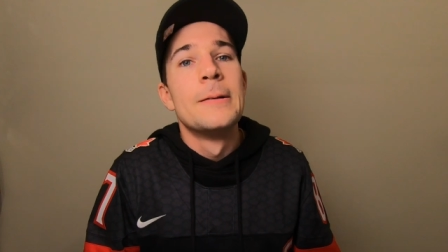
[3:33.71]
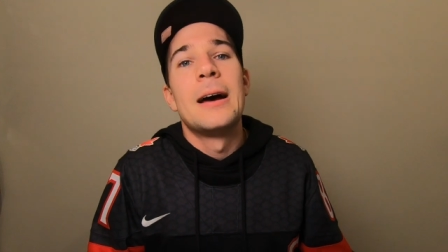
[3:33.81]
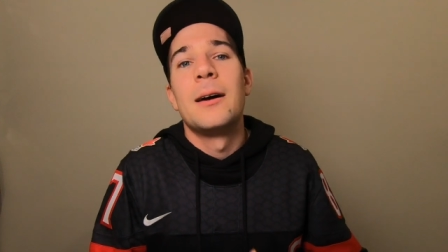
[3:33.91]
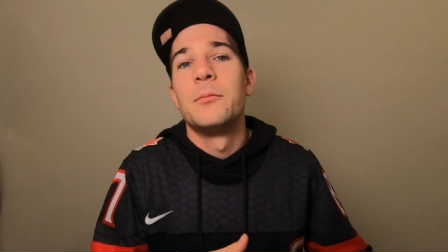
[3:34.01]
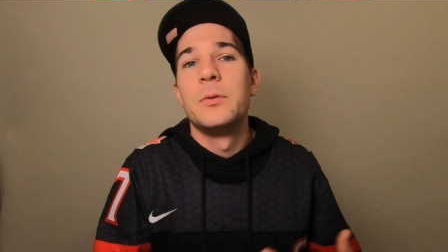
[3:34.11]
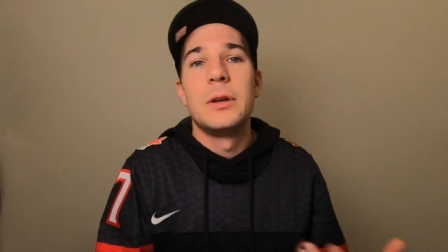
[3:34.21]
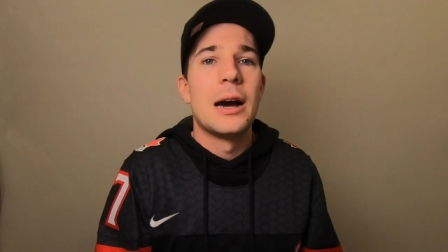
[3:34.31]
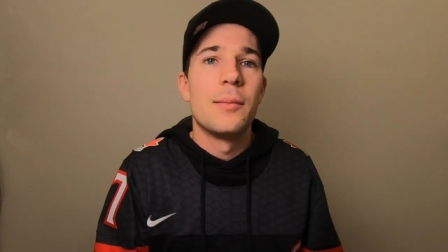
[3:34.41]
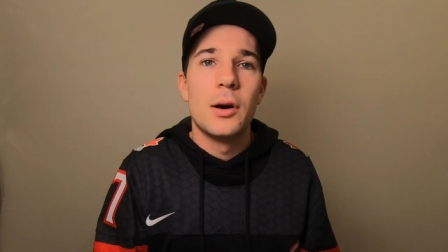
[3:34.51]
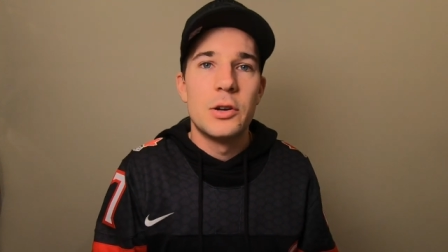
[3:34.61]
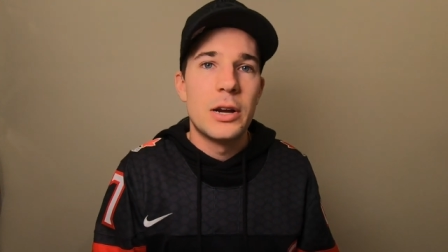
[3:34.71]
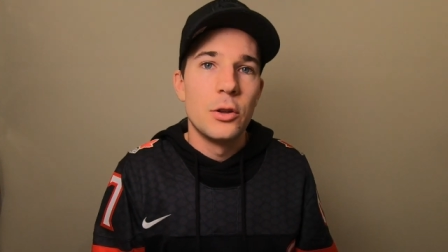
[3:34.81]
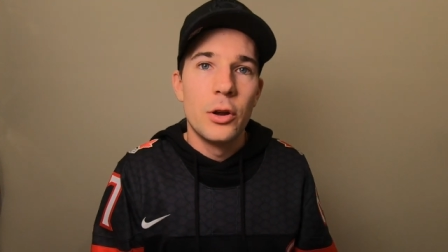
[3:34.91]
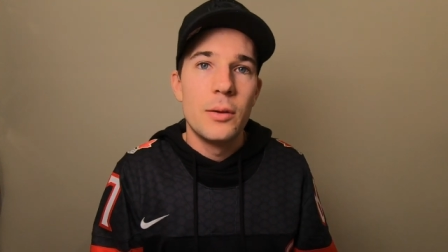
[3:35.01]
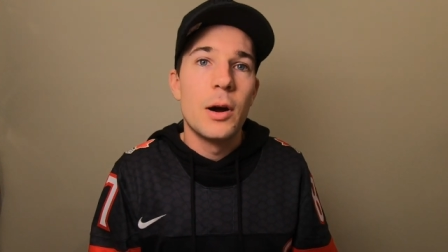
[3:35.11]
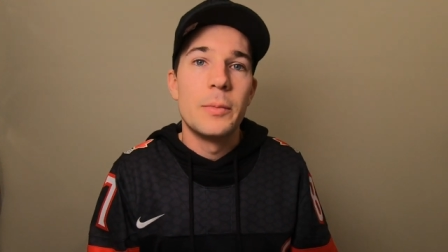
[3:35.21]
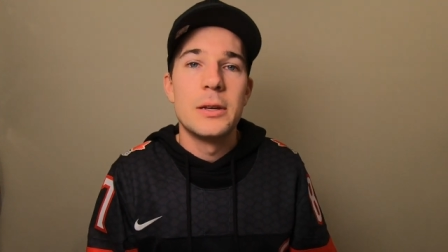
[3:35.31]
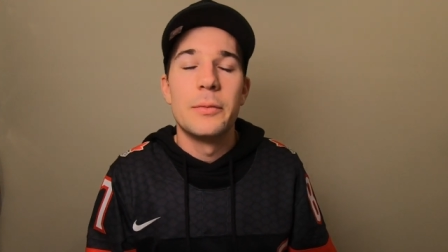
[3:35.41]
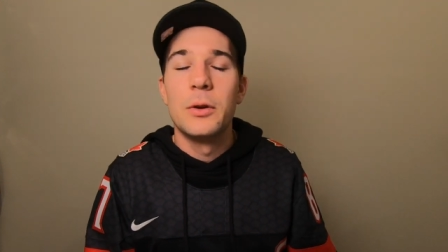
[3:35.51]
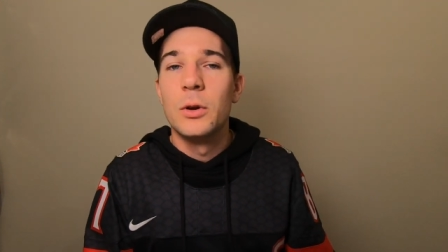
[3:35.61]
um, doing carbohydrate loading might be
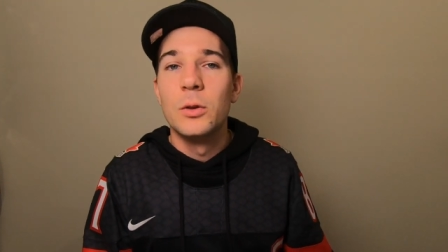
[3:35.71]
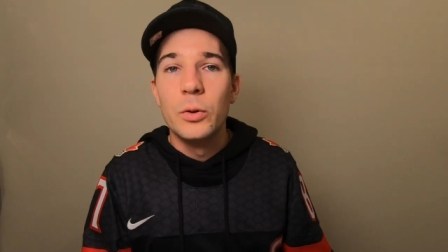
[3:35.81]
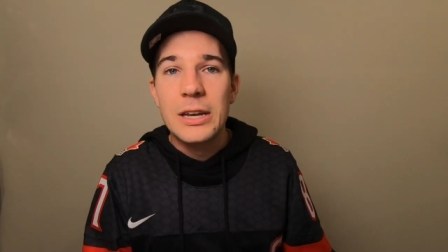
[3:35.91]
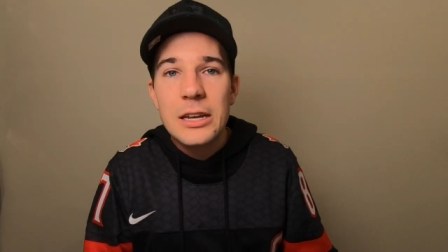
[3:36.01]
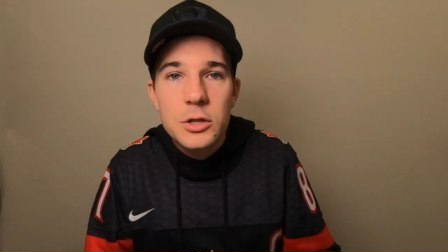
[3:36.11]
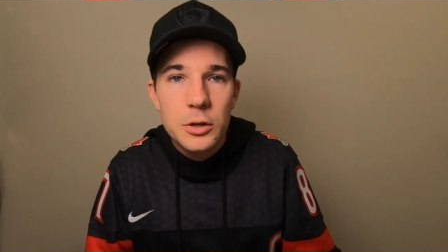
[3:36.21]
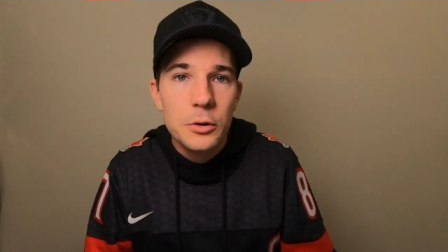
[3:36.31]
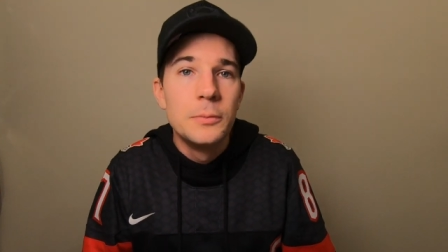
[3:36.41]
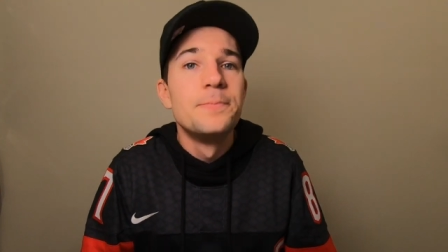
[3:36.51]
something you want to look into